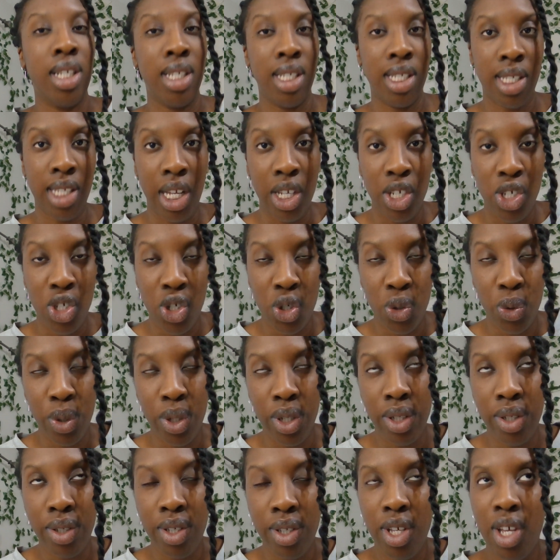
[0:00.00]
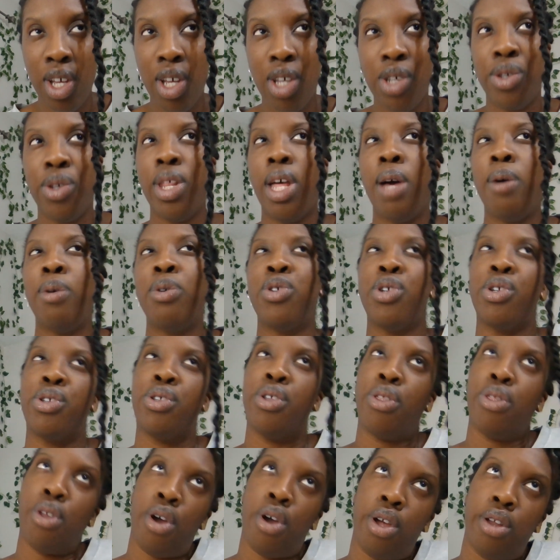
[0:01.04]
consensual. So that was
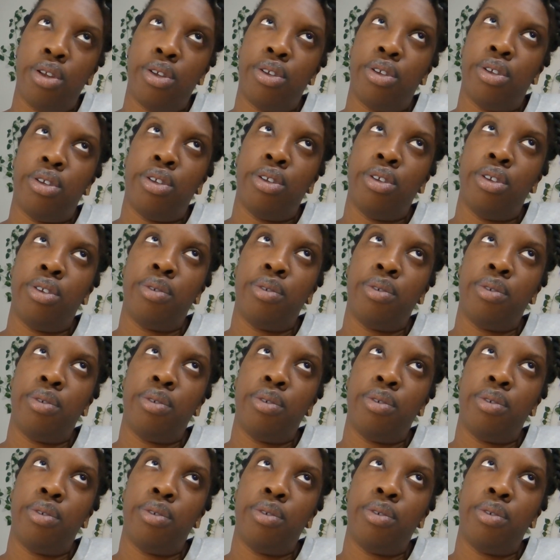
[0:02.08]
just a thought.